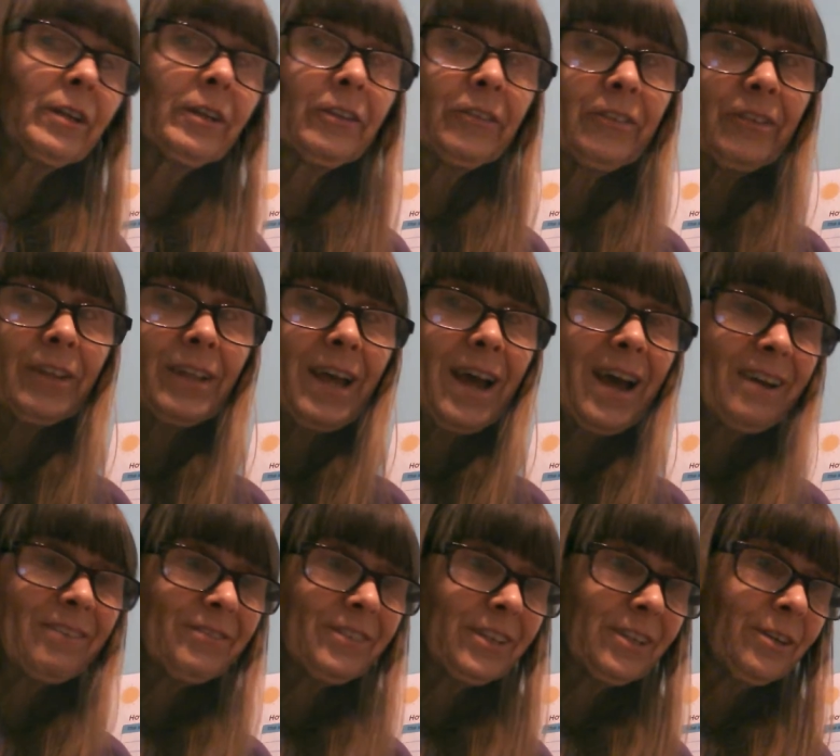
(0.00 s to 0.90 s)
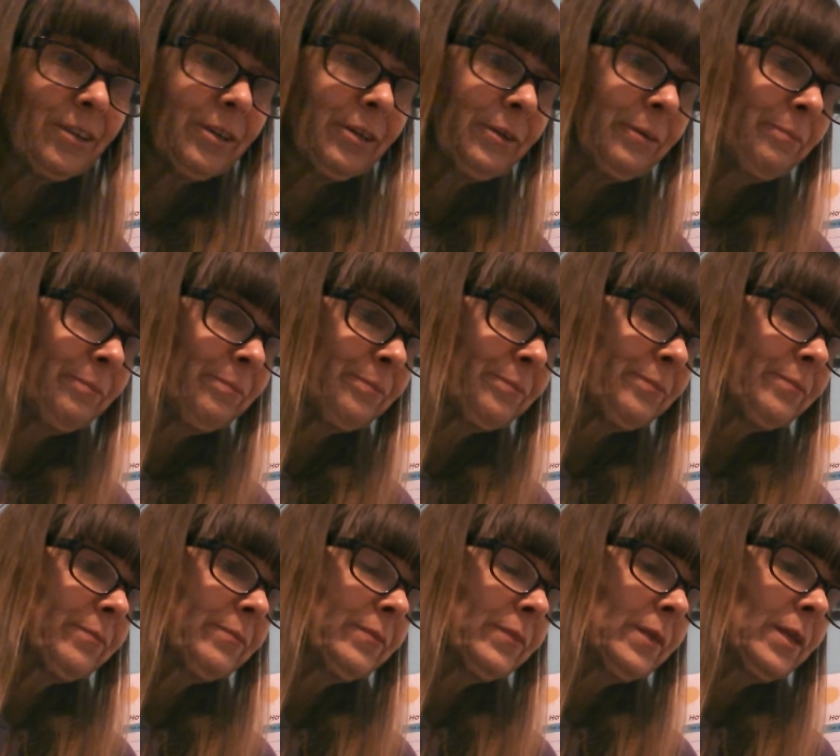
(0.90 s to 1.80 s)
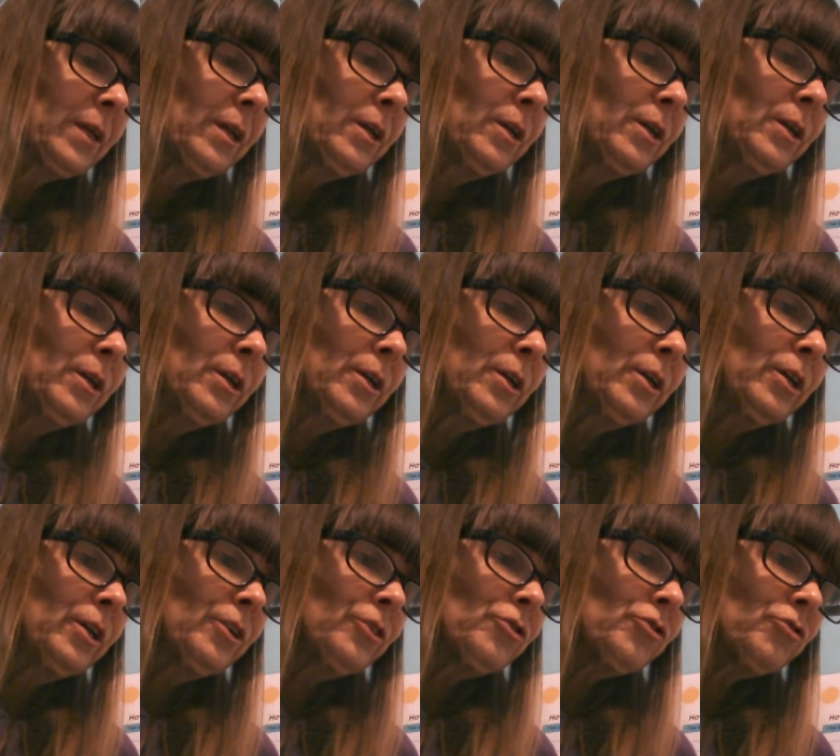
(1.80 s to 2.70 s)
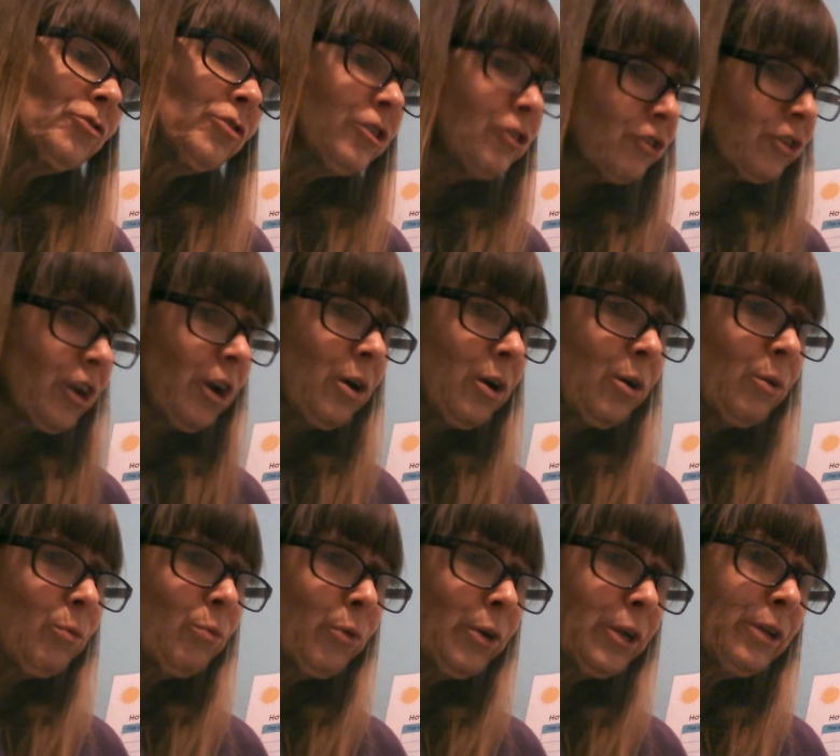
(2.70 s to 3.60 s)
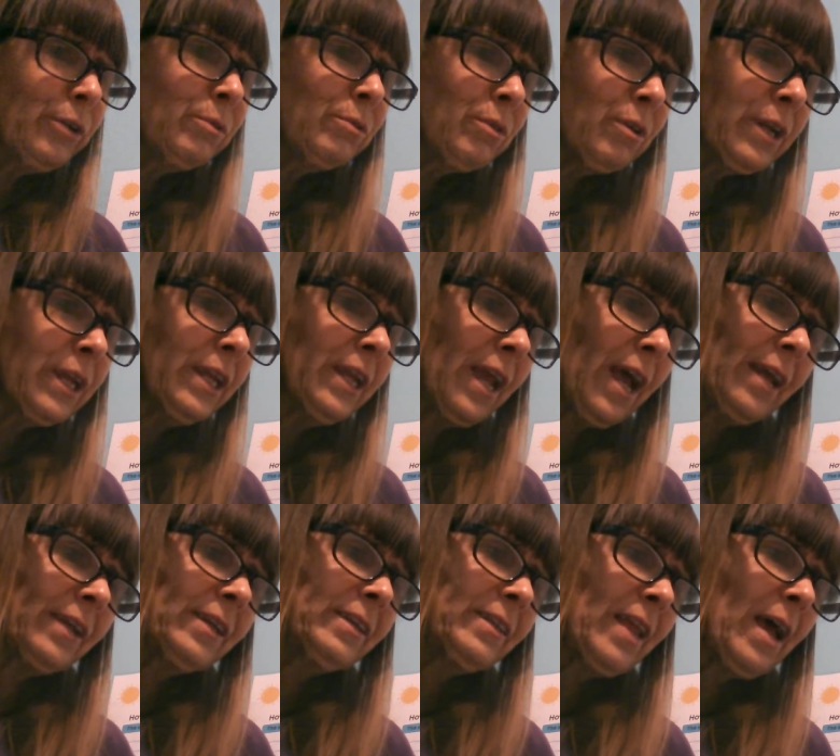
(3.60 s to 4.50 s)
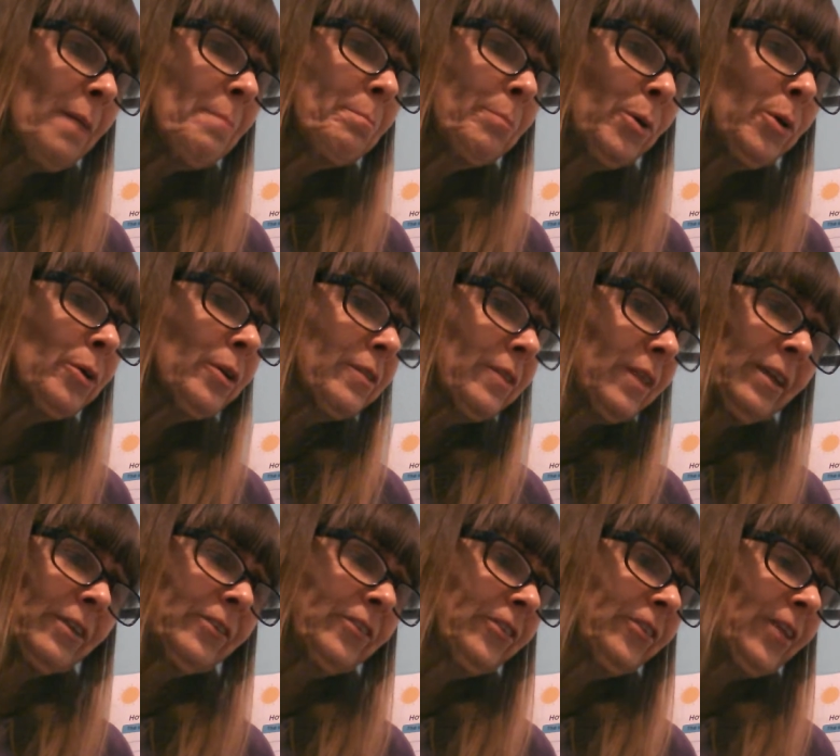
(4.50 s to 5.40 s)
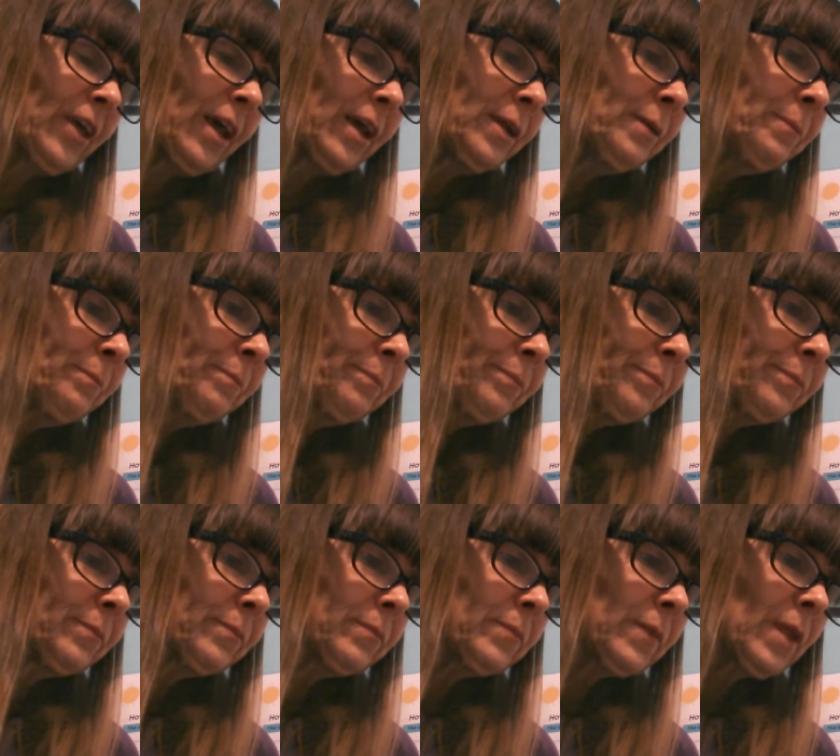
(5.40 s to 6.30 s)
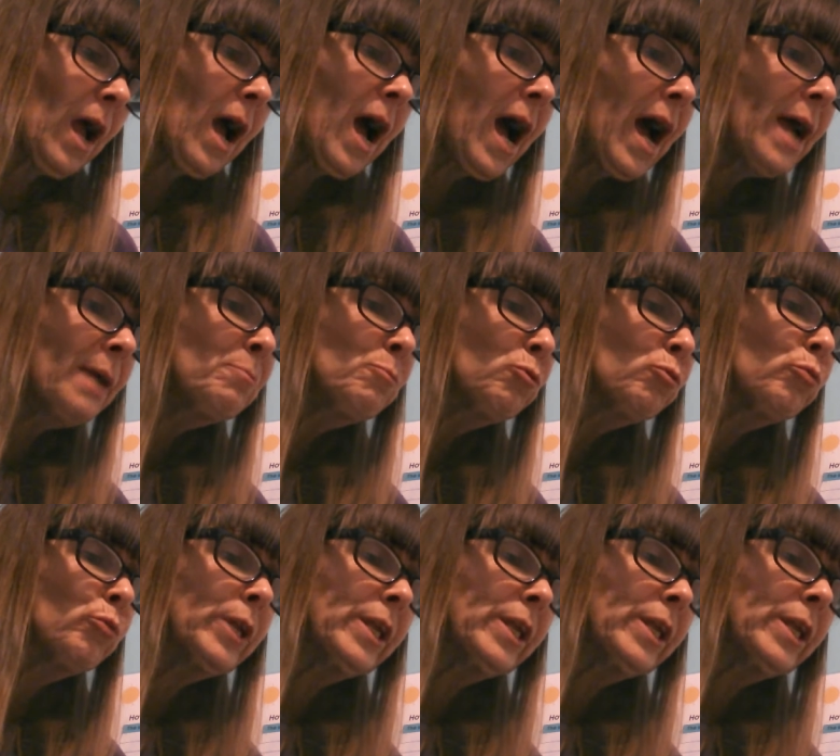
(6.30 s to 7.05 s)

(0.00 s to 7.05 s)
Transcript: kids laughed at her. Trisha, what are you looking at in that book? they'd say. I'm